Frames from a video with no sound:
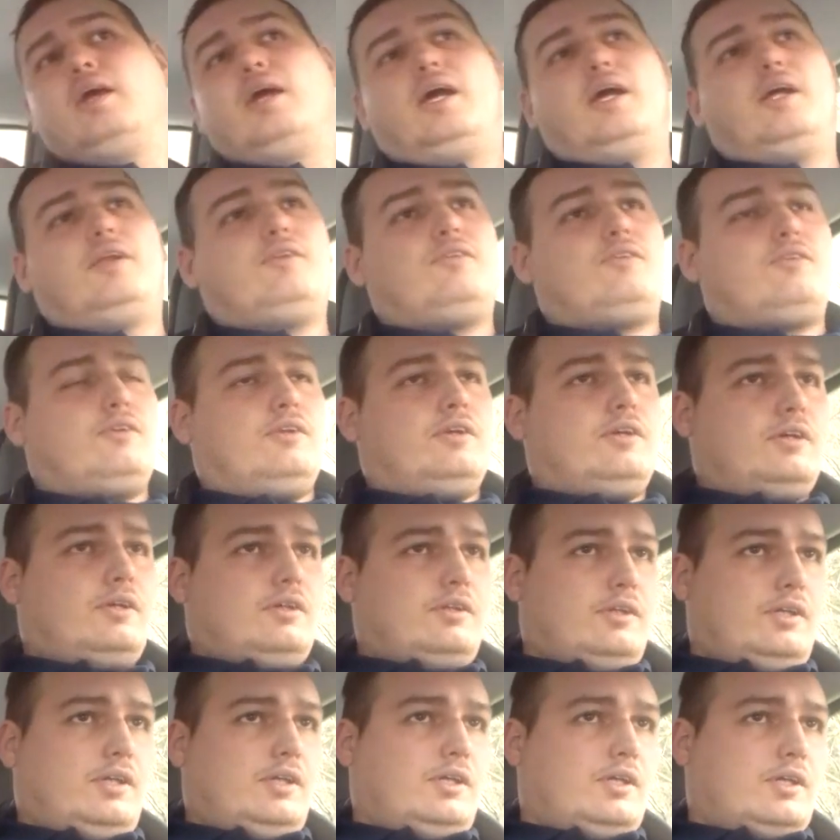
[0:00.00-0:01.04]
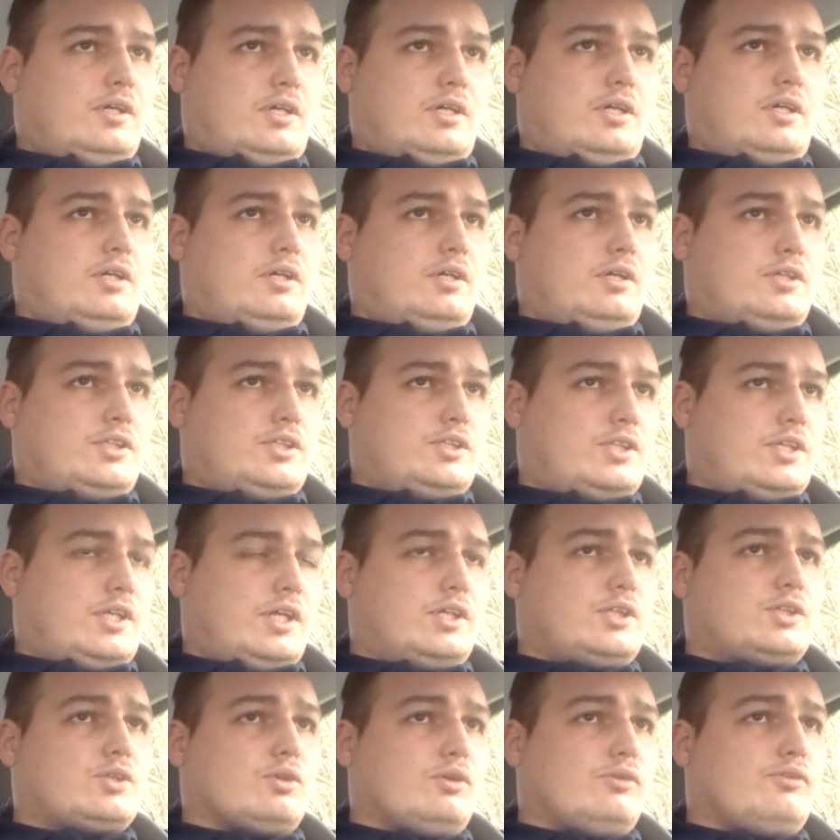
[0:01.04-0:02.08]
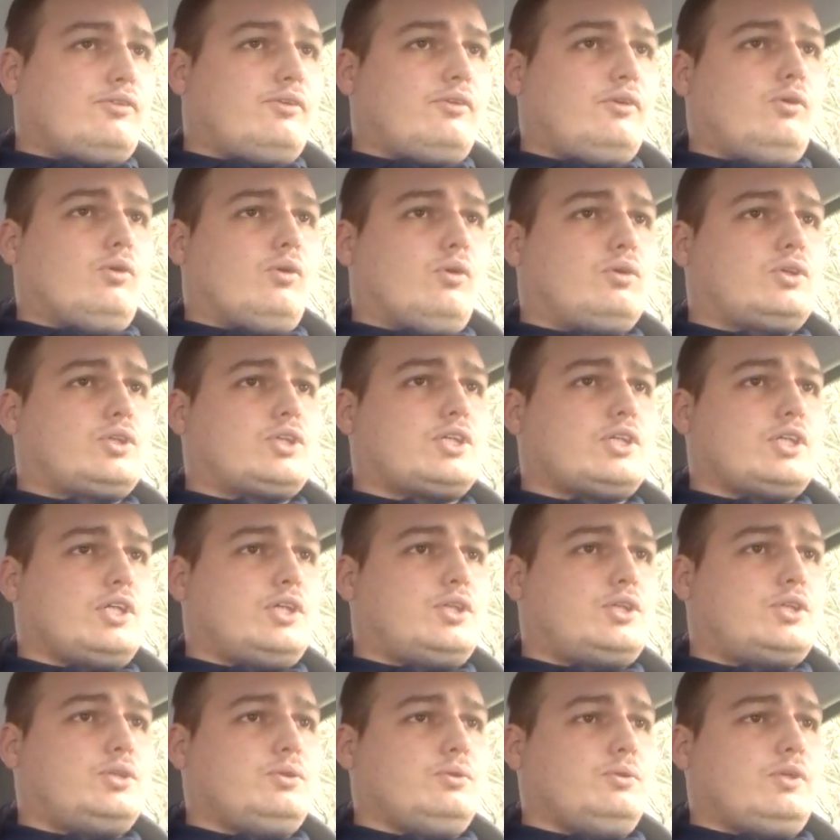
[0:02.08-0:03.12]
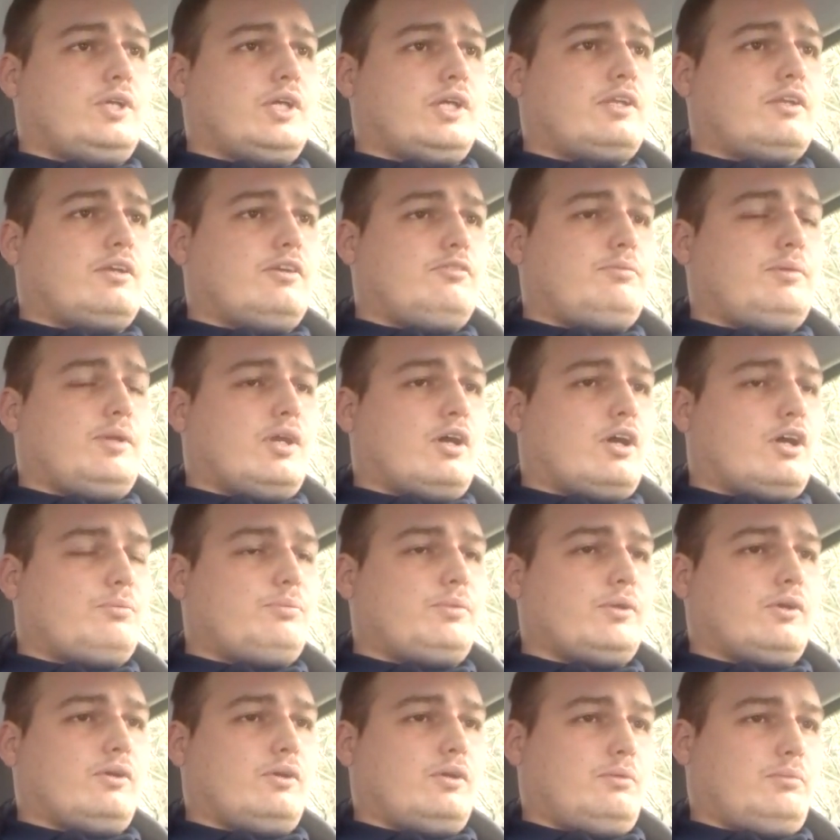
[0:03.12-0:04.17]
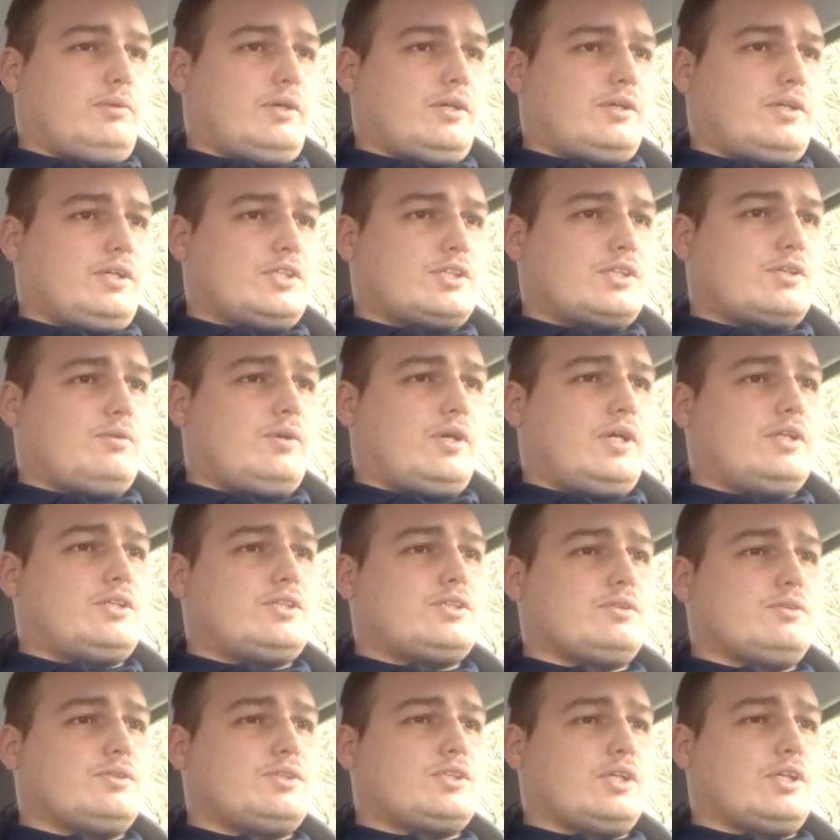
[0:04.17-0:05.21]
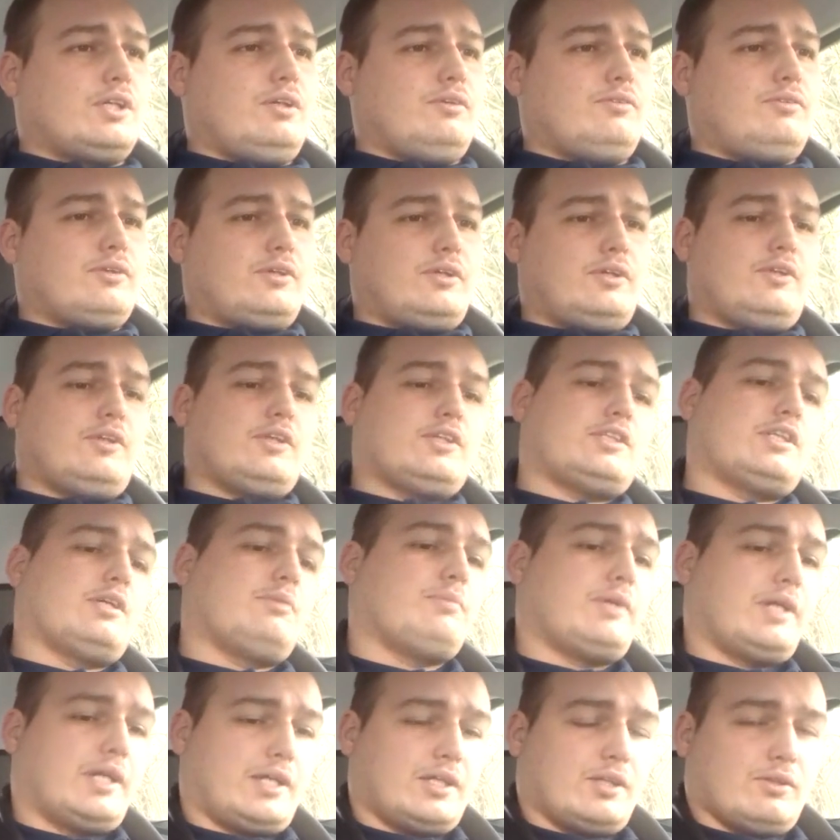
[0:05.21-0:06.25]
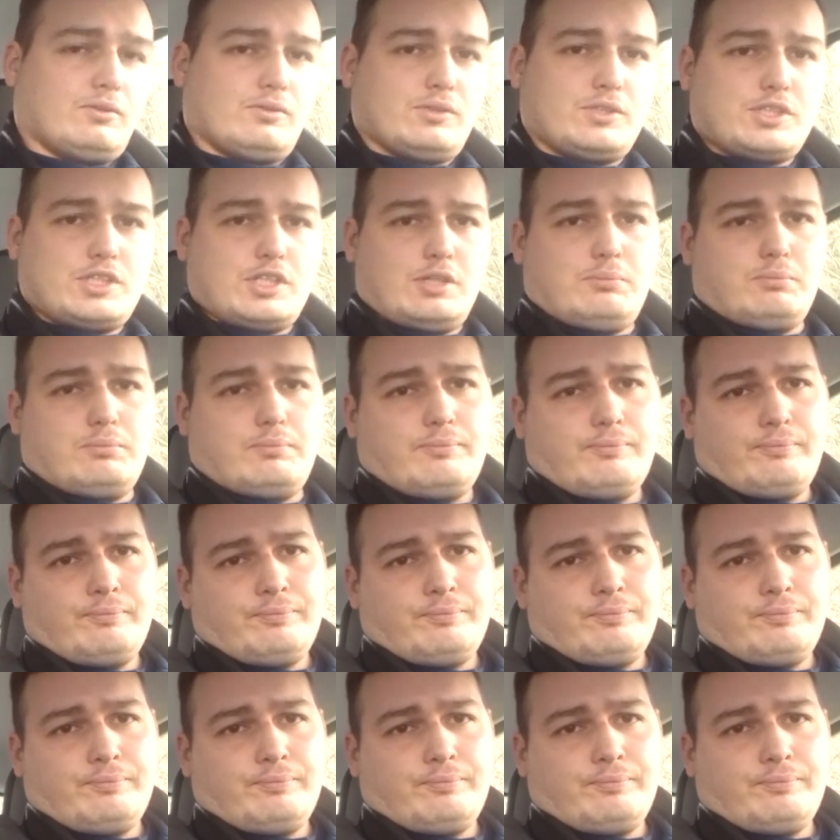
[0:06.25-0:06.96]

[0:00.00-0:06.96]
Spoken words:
and the stickstoff NOx issue that they've been harping on about is quite so significant as they make it all seem?